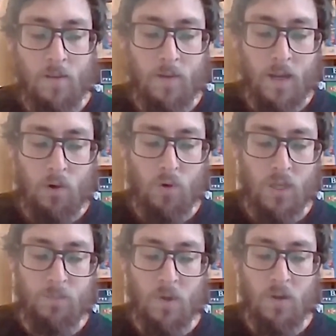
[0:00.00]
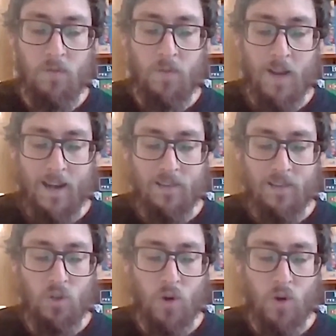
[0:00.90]
fly crossbone flags
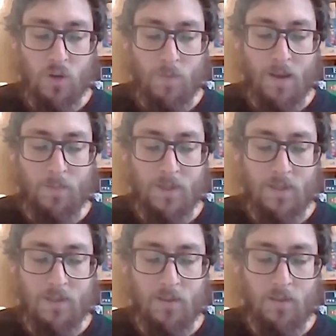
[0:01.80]
to treasure maps,